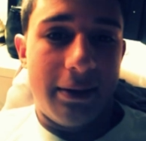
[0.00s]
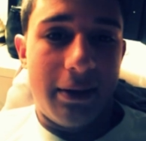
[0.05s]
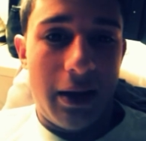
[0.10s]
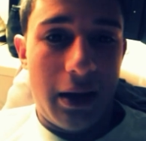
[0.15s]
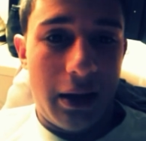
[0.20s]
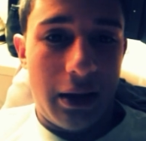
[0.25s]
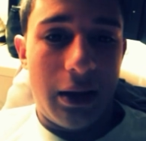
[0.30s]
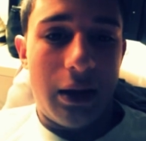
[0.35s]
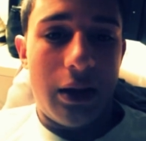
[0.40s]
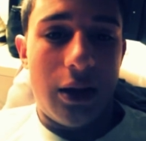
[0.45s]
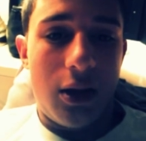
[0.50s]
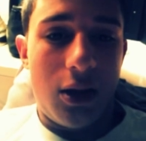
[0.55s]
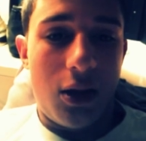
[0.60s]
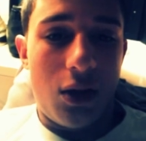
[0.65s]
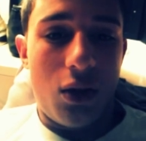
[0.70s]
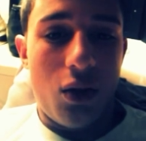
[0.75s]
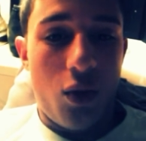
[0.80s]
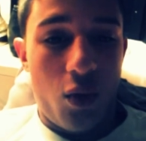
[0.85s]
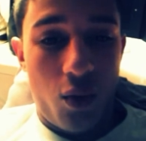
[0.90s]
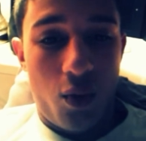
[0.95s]
thank
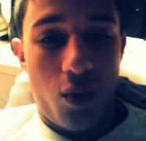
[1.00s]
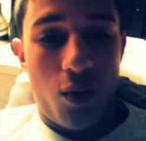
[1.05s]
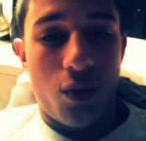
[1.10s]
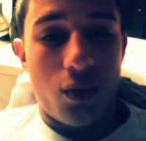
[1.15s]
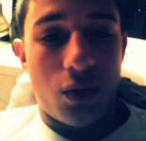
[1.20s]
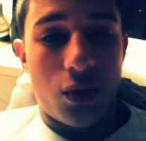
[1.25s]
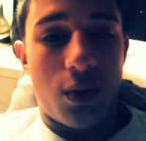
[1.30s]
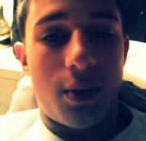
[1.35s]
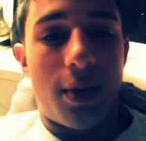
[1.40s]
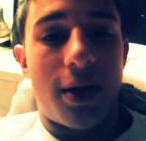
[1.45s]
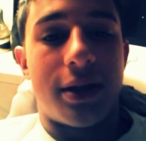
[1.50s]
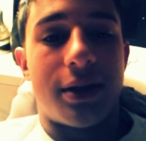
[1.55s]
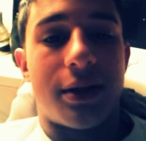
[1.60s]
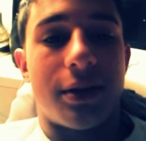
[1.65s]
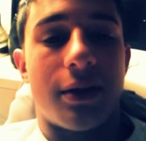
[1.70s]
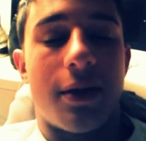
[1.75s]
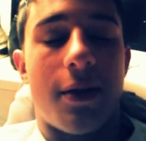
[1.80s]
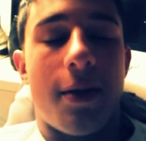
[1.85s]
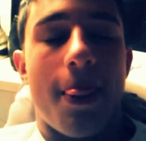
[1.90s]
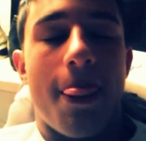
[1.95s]
you so much.